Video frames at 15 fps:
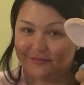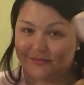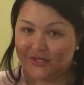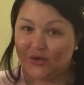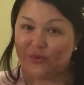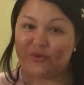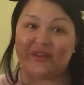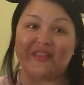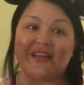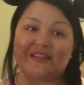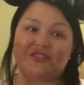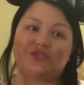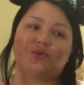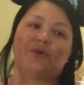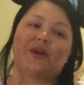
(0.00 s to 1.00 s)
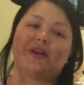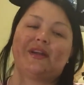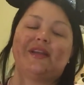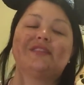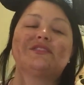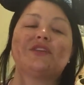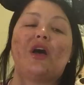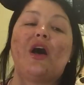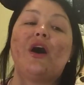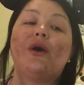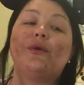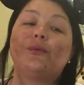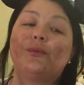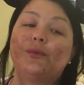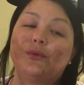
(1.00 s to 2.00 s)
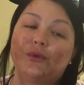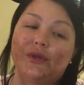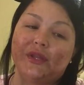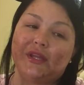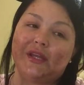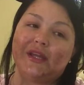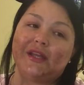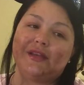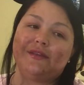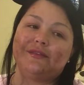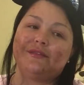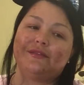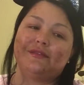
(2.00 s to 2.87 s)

go into that store. It's really good